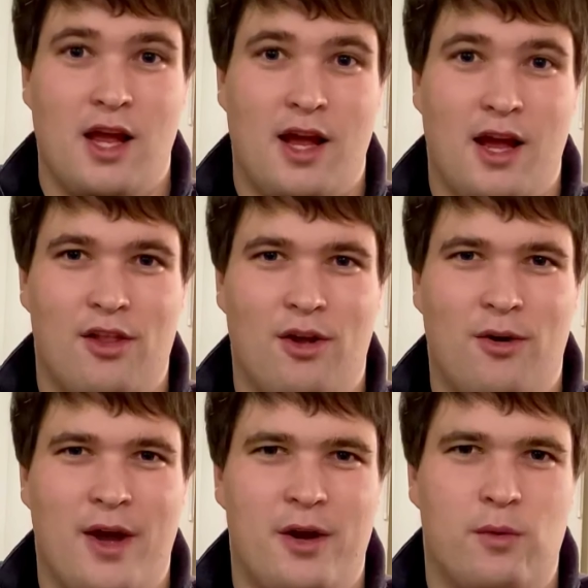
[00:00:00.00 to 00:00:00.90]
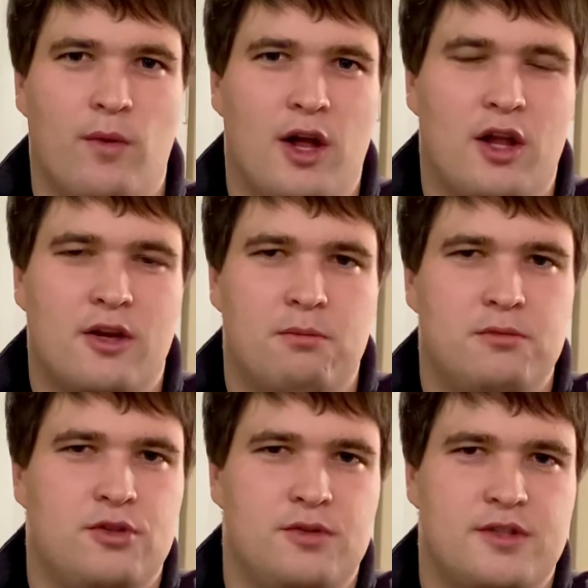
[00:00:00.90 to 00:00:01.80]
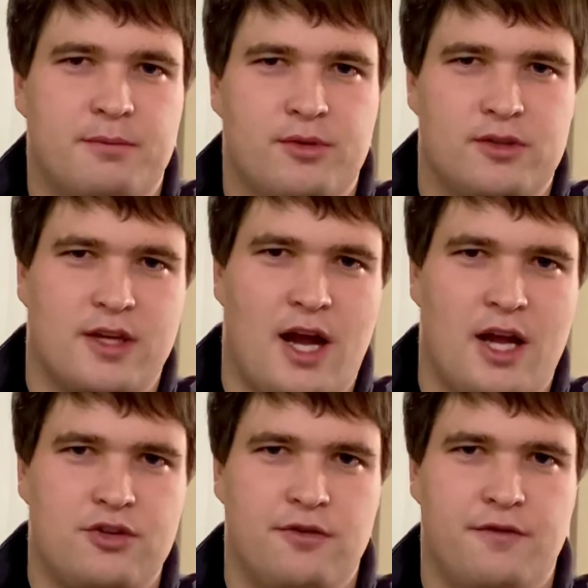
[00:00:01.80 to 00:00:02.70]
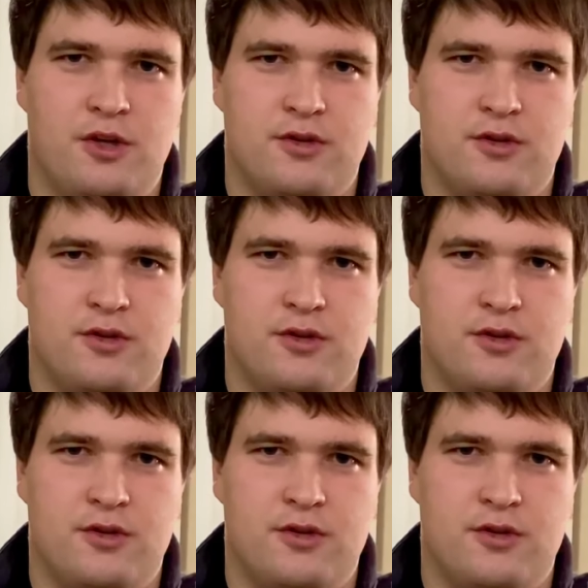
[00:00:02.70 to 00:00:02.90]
Hello and welcome to Simple Scotch Reviews.